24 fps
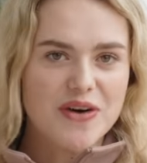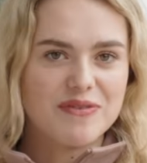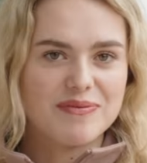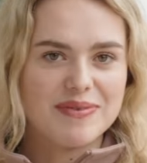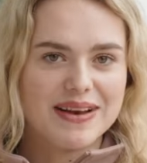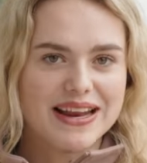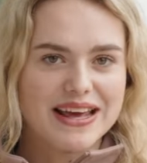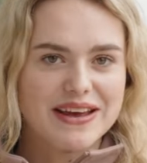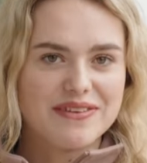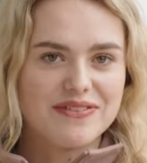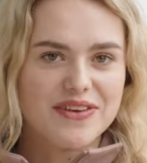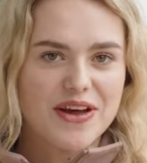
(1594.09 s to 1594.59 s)
have
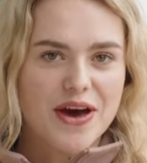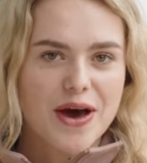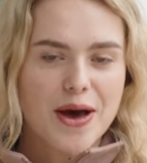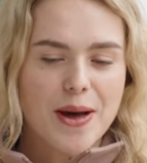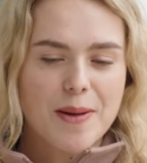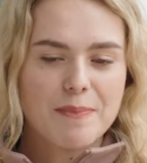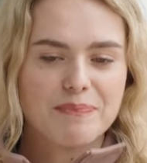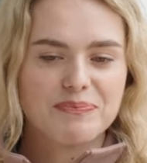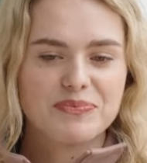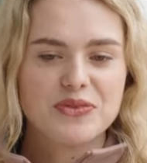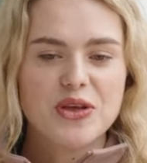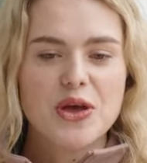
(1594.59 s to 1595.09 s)
believed
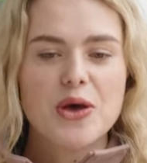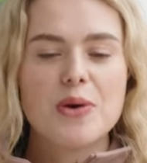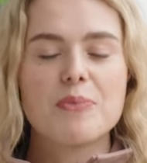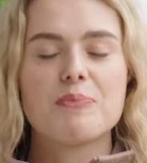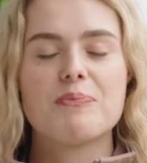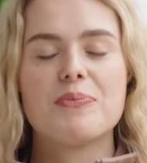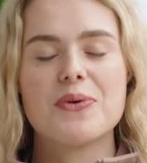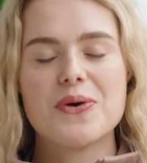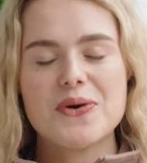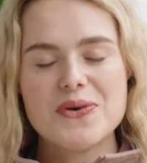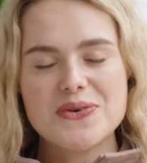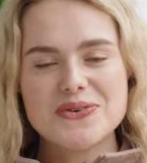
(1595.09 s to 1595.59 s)
her.
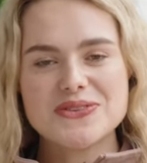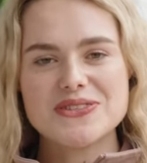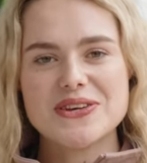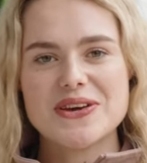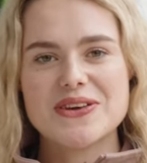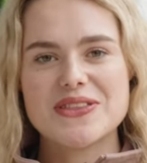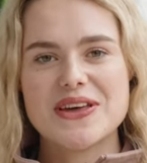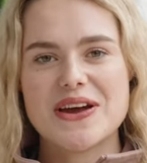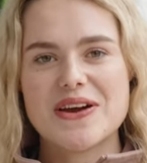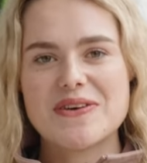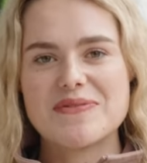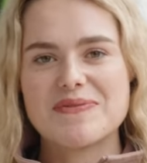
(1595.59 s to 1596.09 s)
But
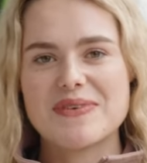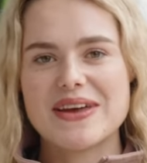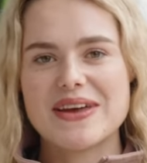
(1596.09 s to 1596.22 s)
also, there have